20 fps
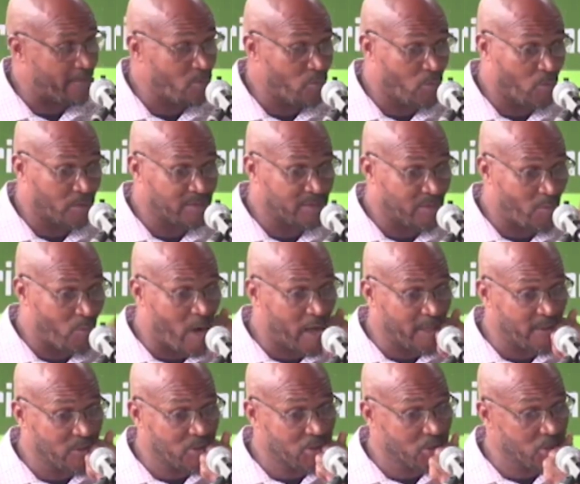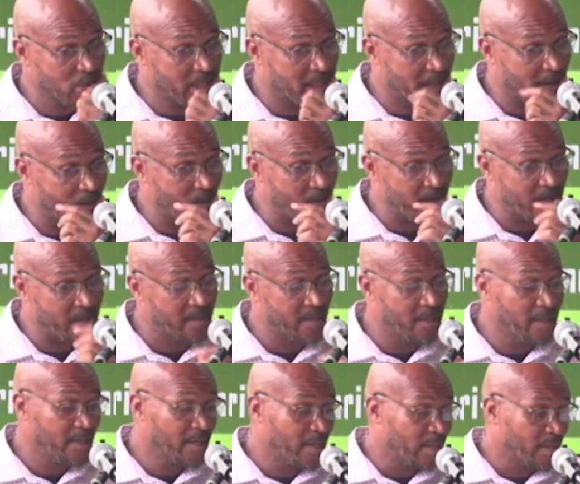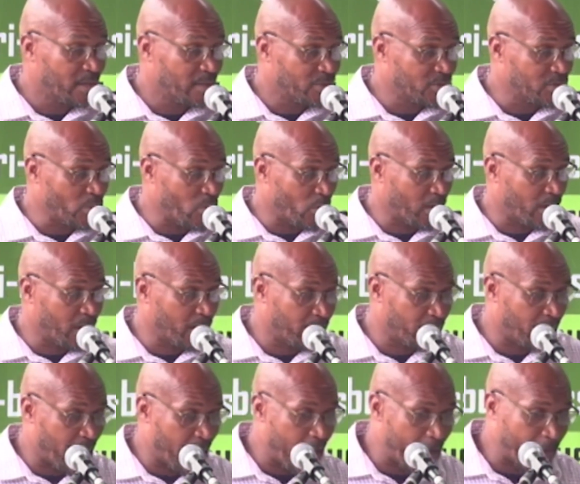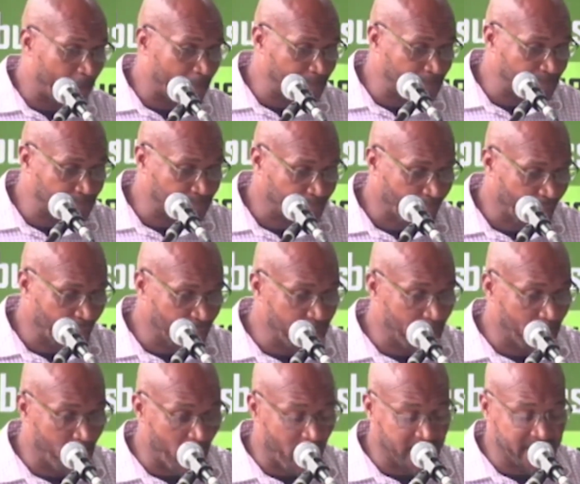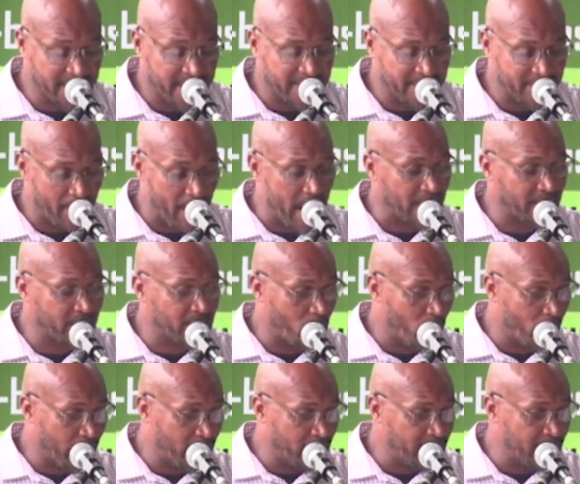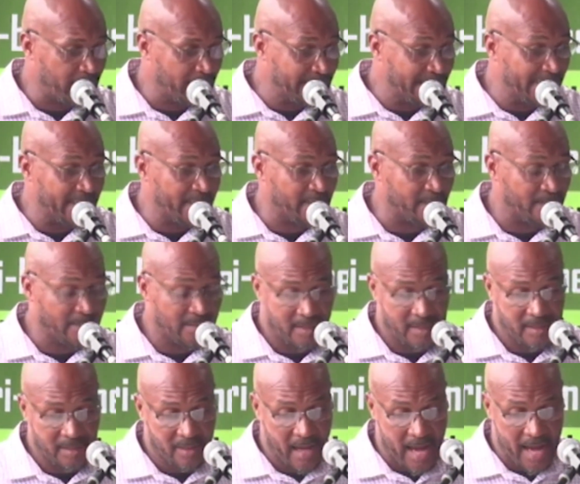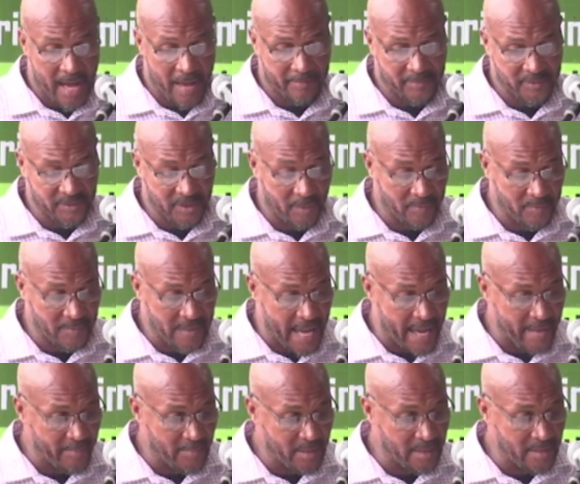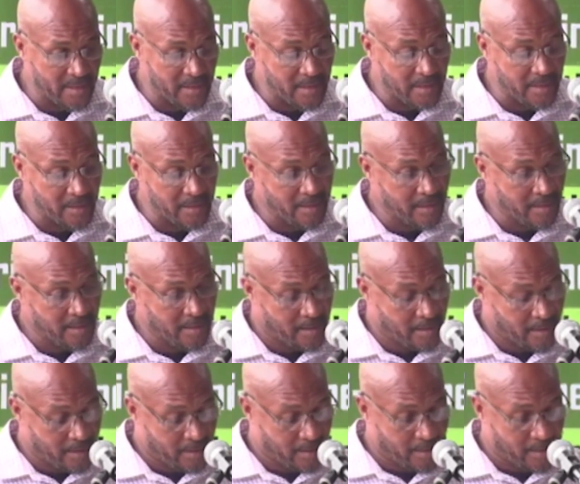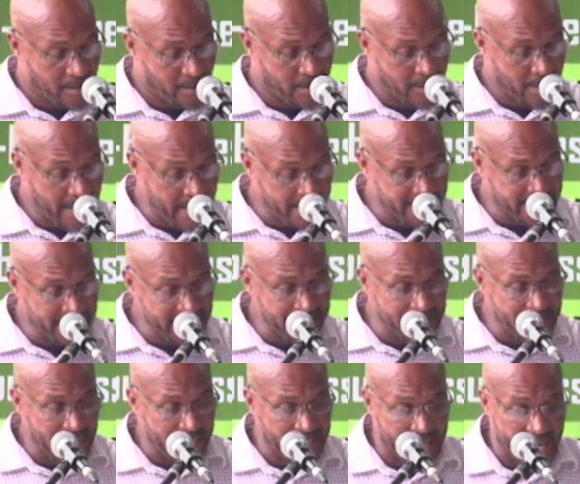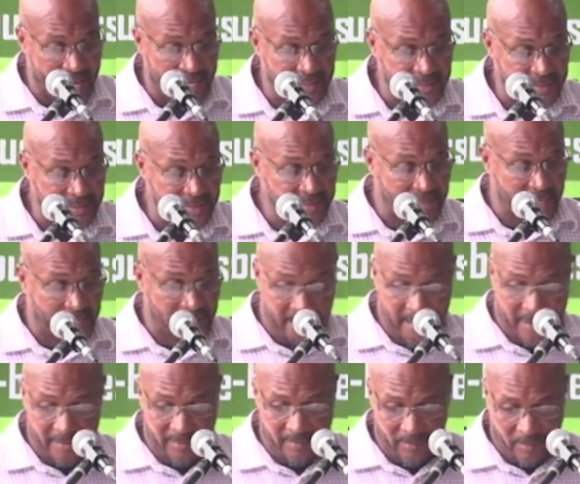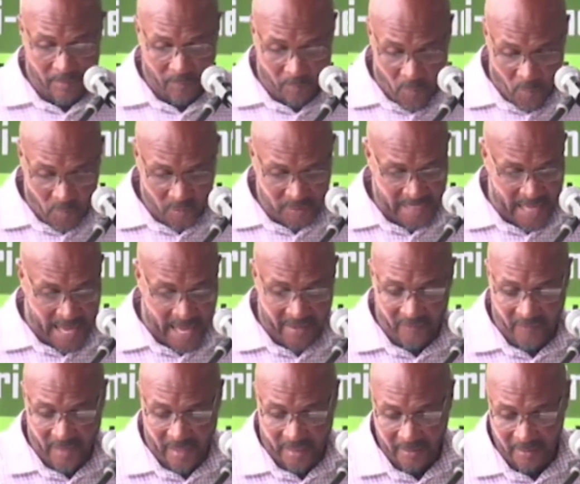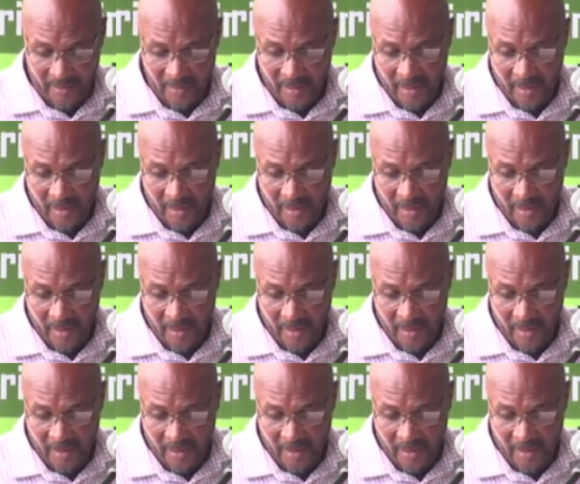who was the one straight away took um, the process back to when they did it um, sometime in the 80s and 90s, and then post Ivan